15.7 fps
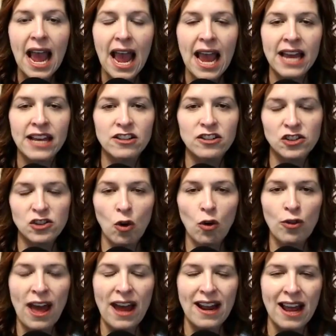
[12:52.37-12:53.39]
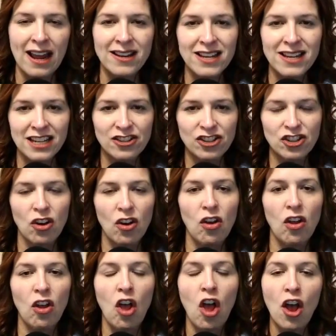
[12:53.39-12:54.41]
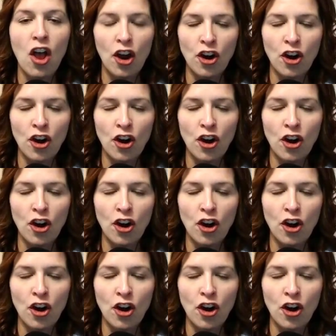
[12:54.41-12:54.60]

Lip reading: And so that initial